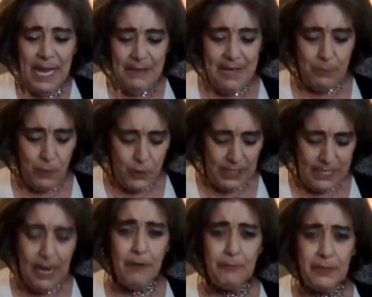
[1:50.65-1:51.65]
Then I'm going to
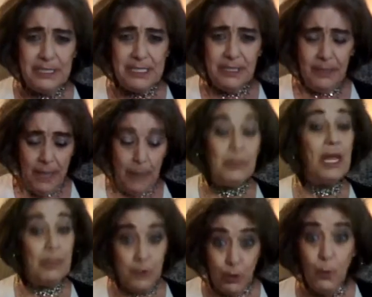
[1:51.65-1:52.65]
cover it, and
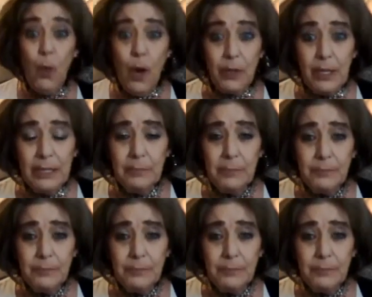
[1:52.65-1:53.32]
then I'm going to water it,